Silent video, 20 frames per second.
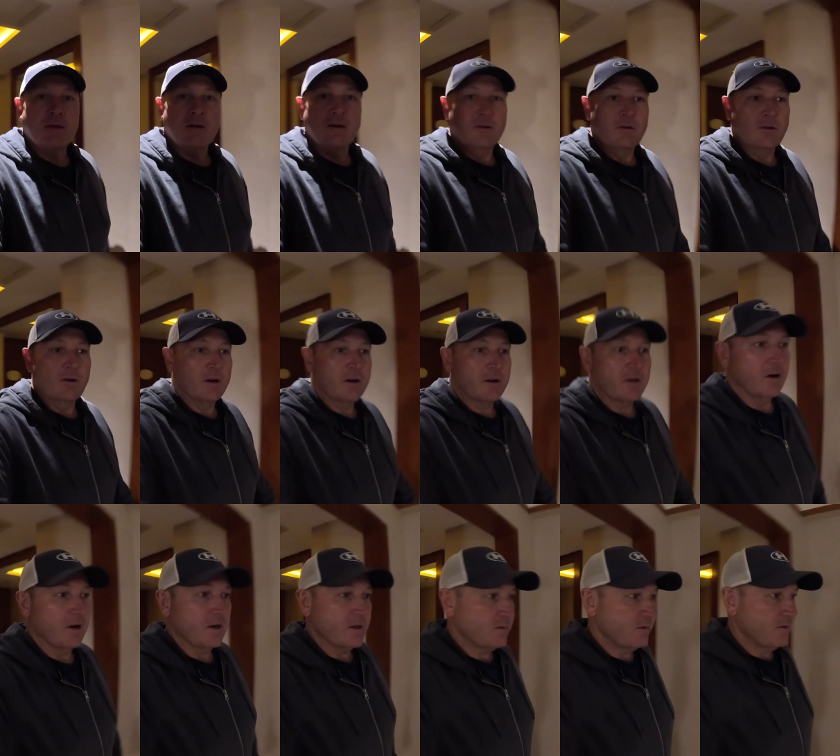All right,
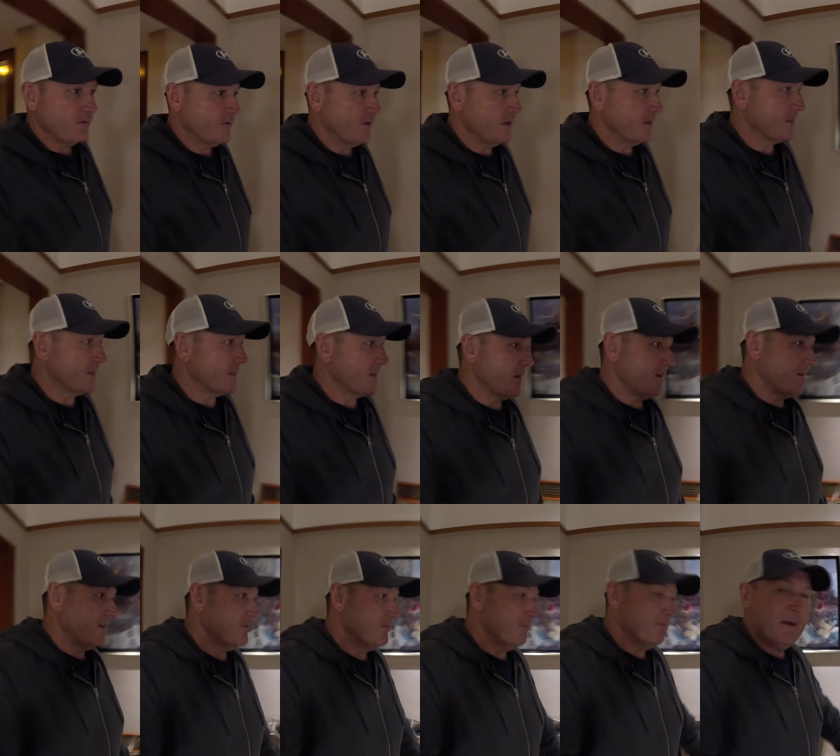guys, we've just
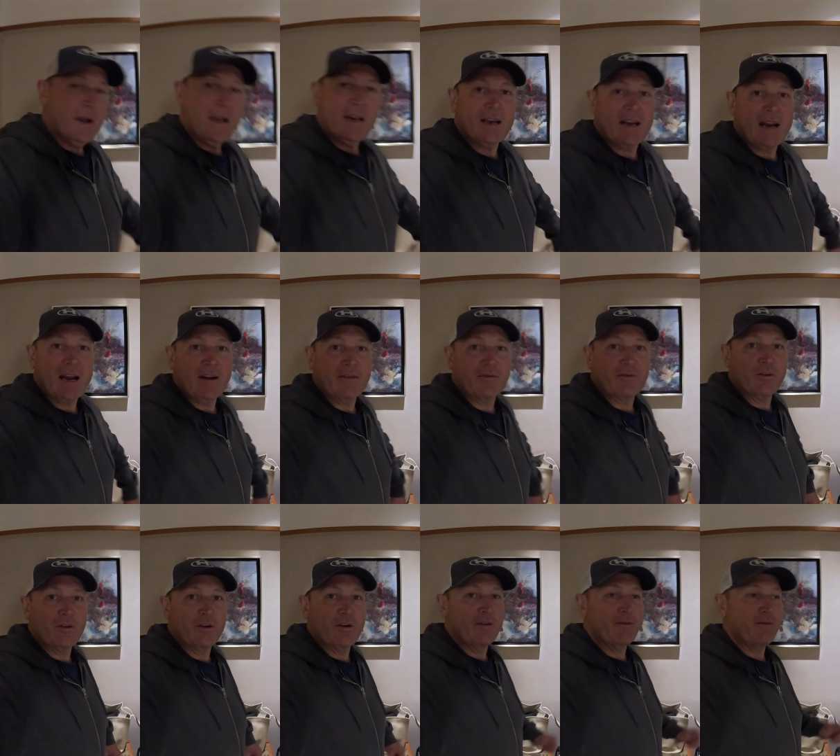made it
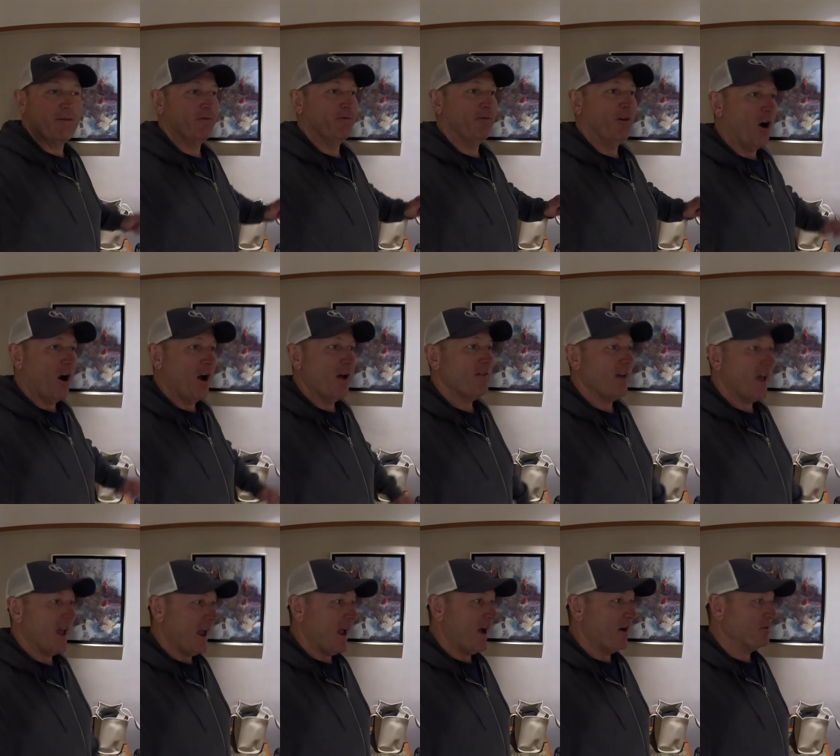after 5
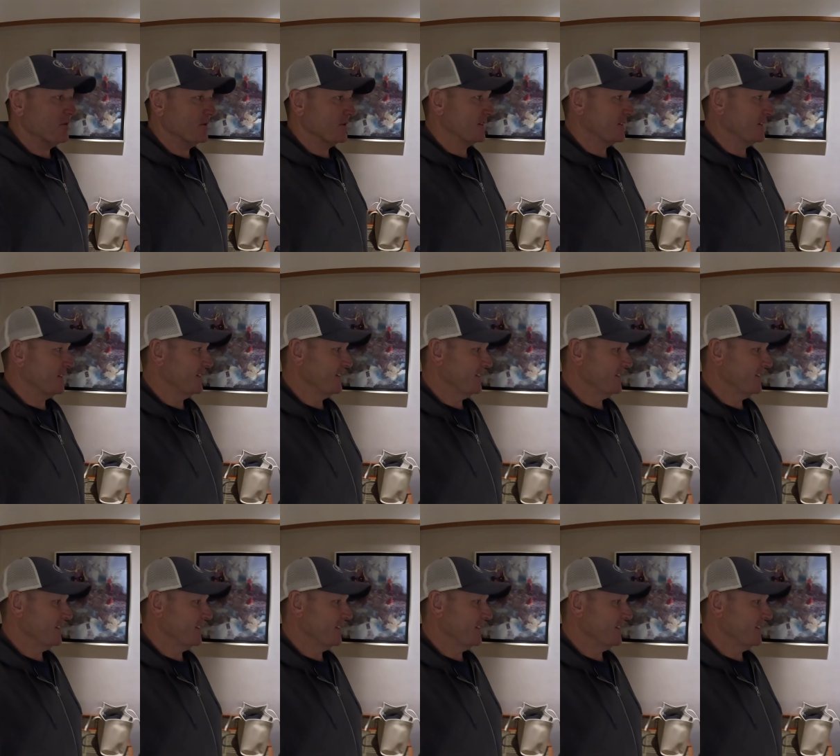hours.